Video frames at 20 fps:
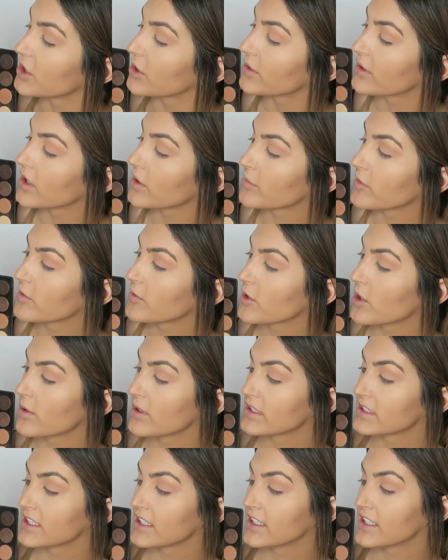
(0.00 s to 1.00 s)
So now I'm gonna go
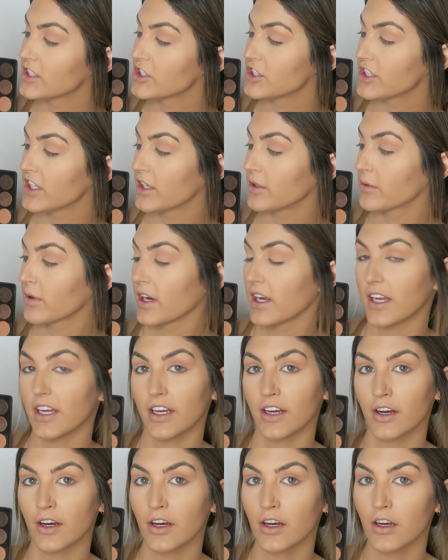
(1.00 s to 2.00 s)
into this shade right
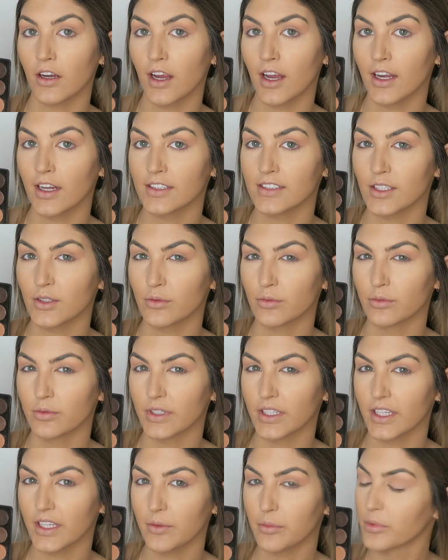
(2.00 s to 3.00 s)
here, and it's a
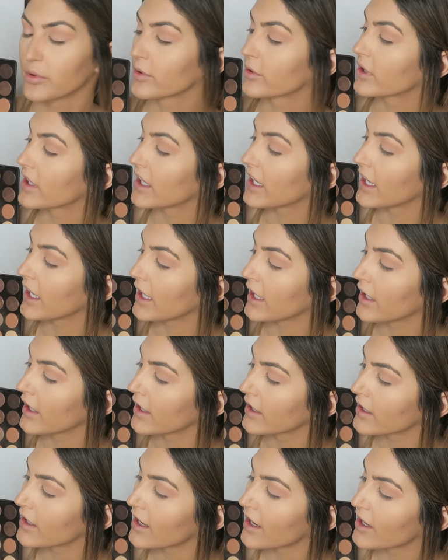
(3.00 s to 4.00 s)
really pretty,
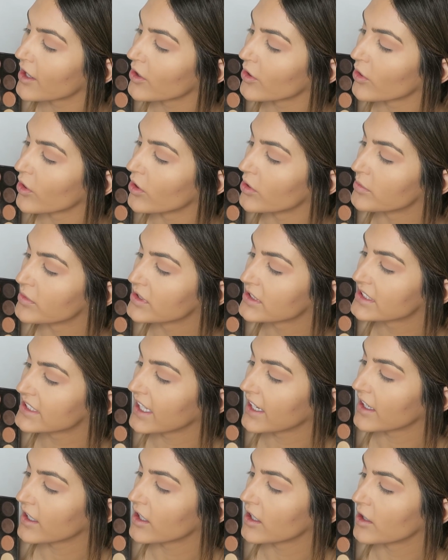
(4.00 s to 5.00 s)
almost
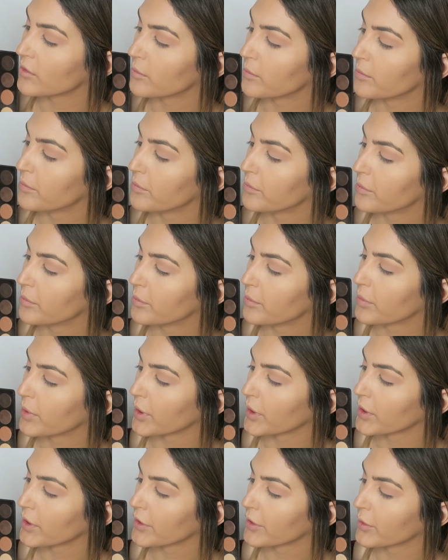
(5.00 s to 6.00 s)
like a
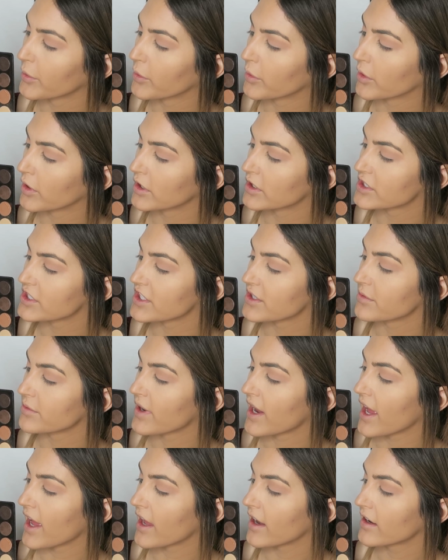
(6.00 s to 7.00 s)
burnt orangey
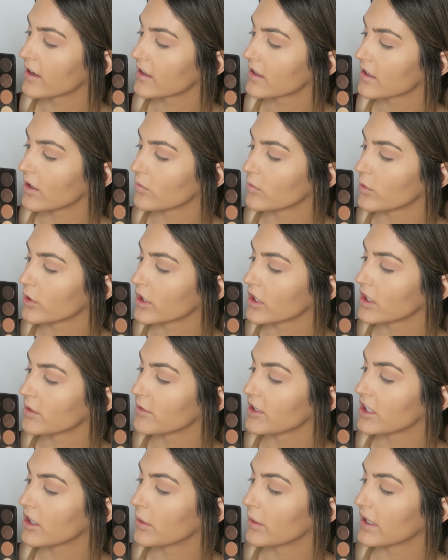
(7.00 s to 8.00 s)
red, and we're gonna
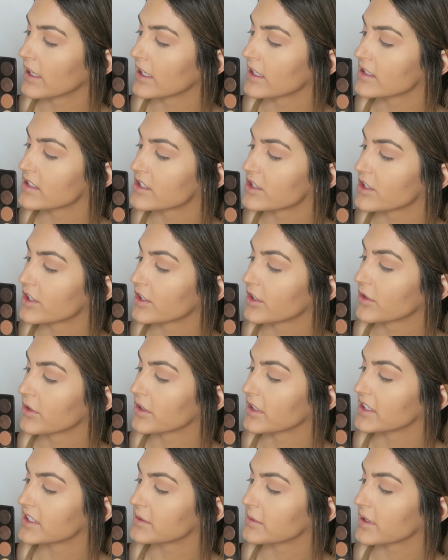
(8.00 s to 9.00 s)
be going into the
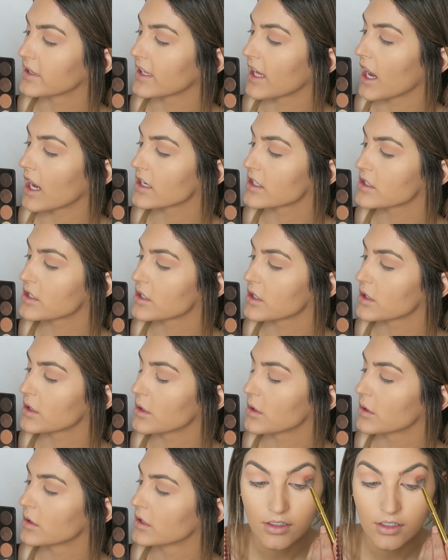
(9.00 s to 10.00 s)
crease with that too.
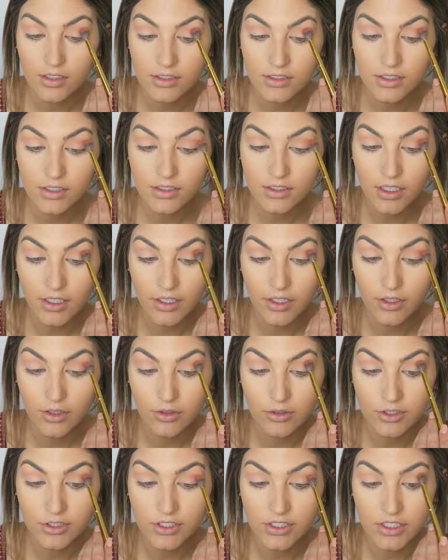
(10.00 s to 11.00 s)
This is a
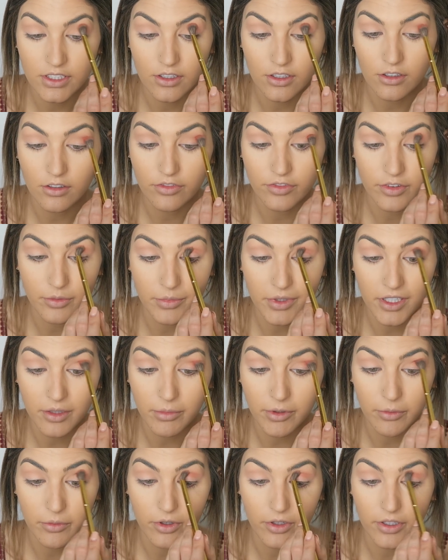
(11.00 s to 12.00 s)
huge deal for me to
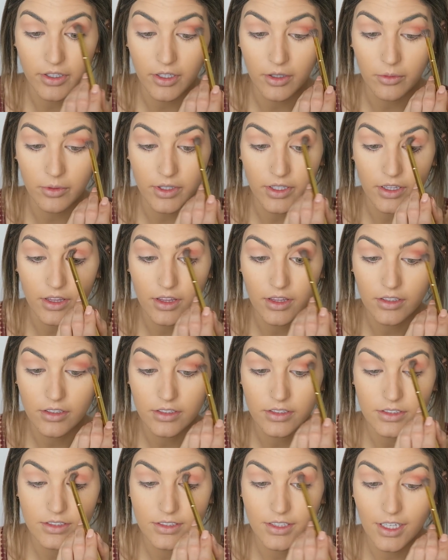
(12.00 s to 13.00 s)
be working with
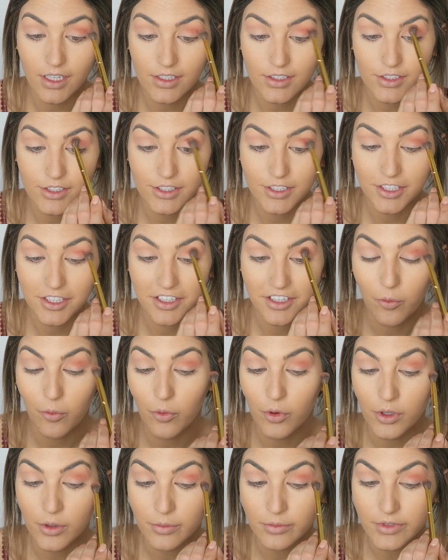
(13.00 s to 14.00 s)
such
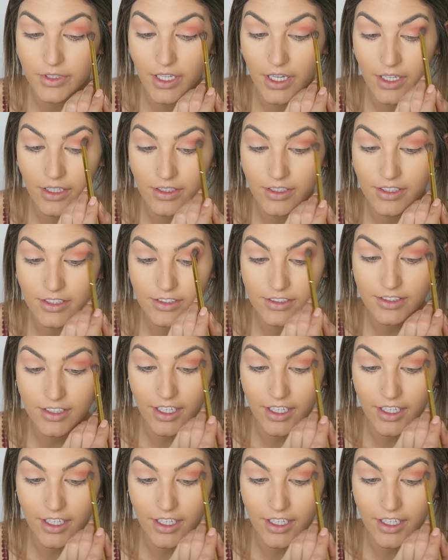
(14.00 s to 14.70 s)
warm colors.